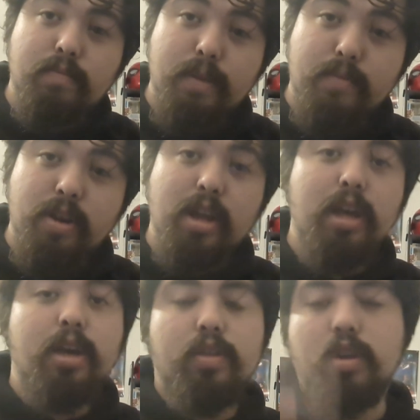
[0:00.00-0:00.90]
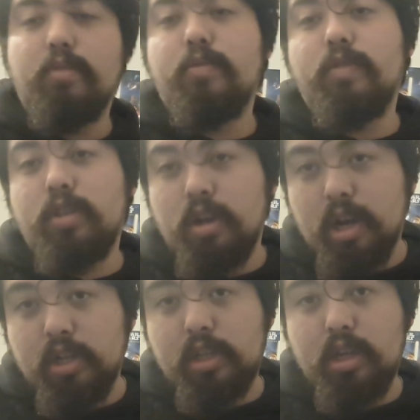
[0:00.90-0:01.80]
memory, you can move it to your
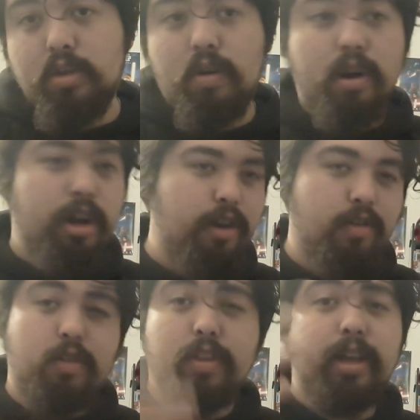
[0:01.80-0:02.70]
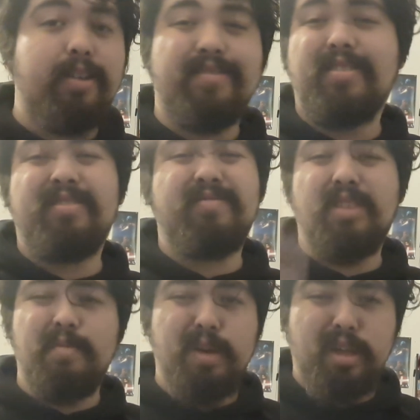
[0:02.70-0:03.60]
SD card and hold like
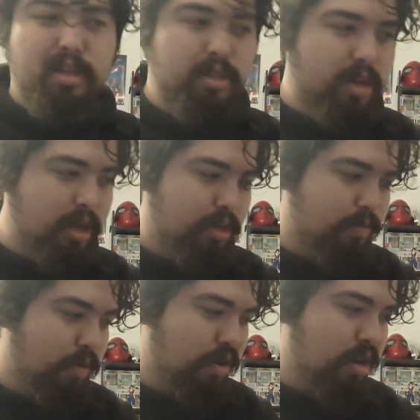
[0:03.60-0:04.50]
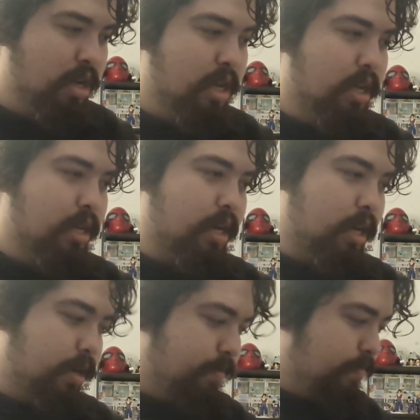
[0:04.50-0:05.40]
a million songs more.
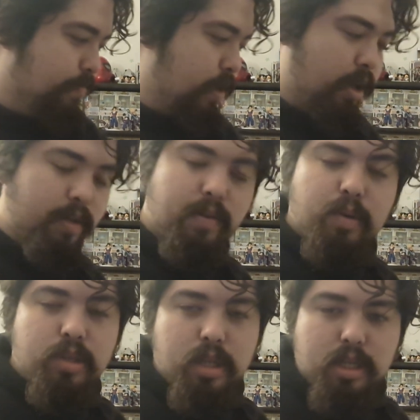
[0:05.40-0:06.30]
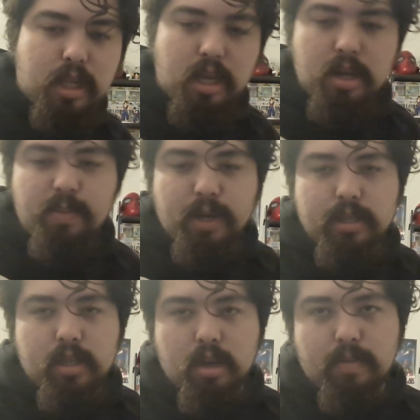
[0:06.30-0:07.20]
But I only went with 16 gigabytes
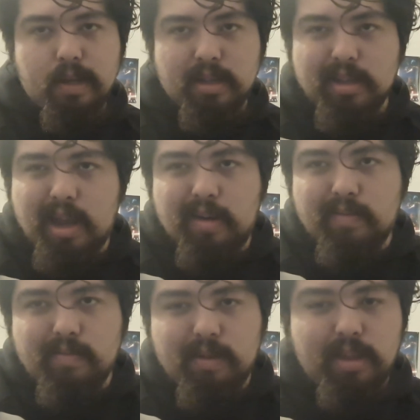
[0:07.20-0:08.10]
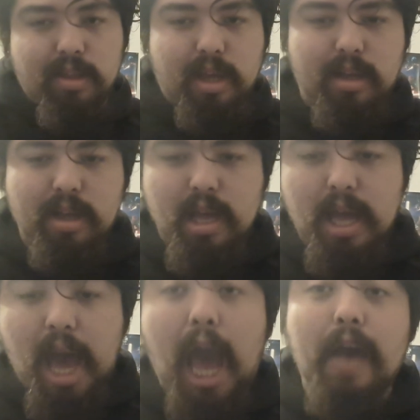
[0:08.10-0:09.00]
in here because I don't really like
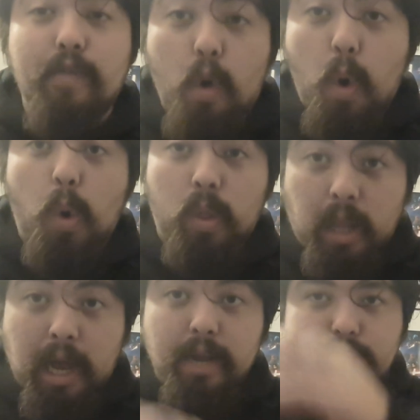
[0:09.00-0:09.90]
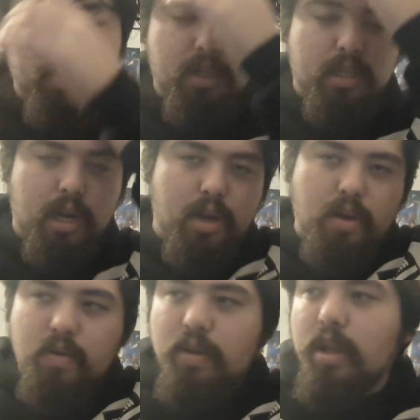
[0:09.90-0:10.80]
have a whole lot of music that I
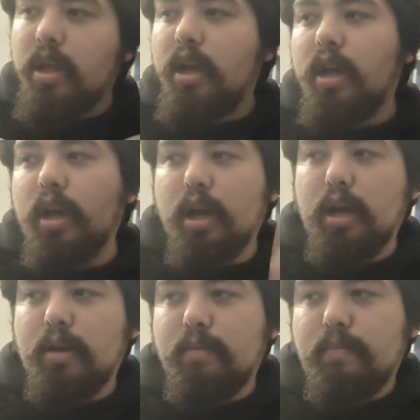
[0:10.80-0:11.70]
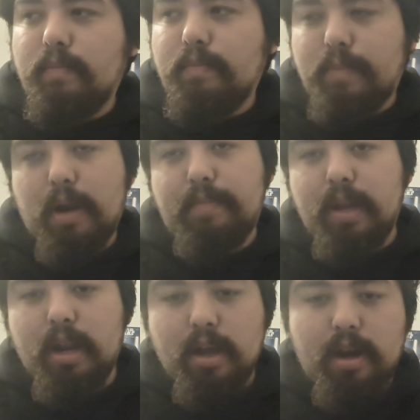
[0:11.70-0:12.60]
own. But I'm
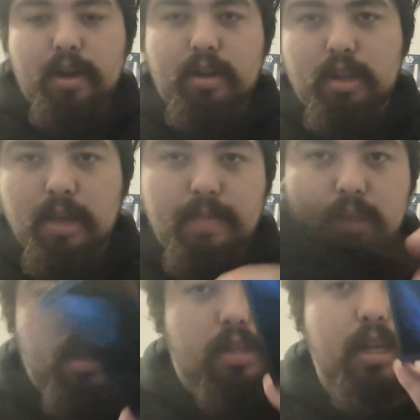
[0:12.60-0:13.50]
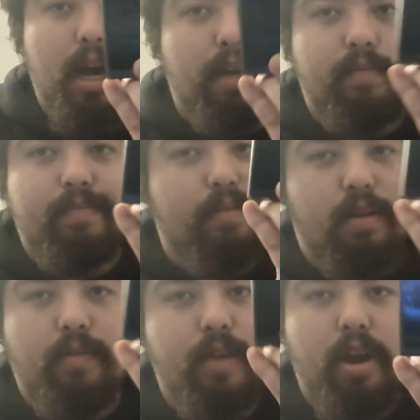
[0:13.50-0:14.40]
planning on keeping this guy for
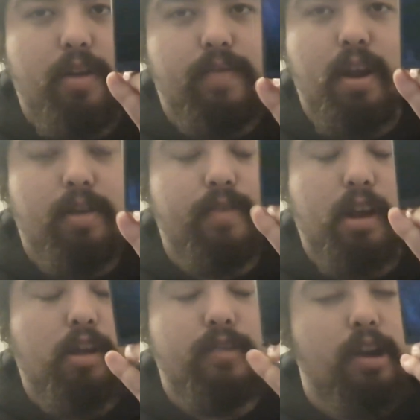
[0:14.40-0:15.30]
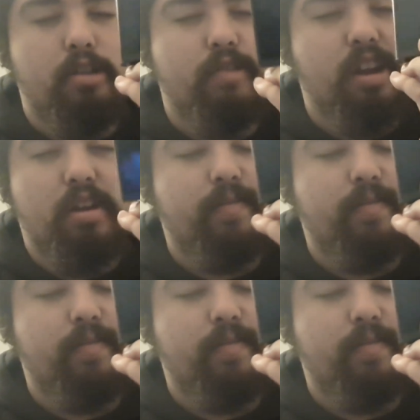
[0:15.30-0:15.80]
a very, very, very, very, very,